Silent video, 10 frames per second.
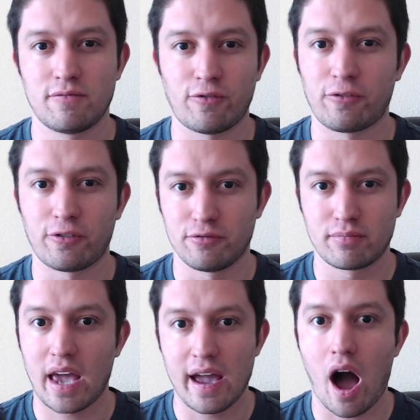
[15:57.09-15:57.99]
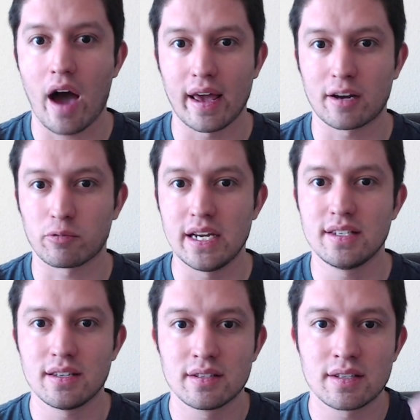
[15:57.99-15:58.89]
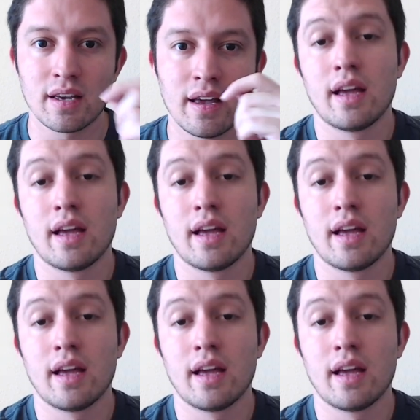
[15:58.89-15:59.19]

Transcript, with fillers: for chaotic reasons.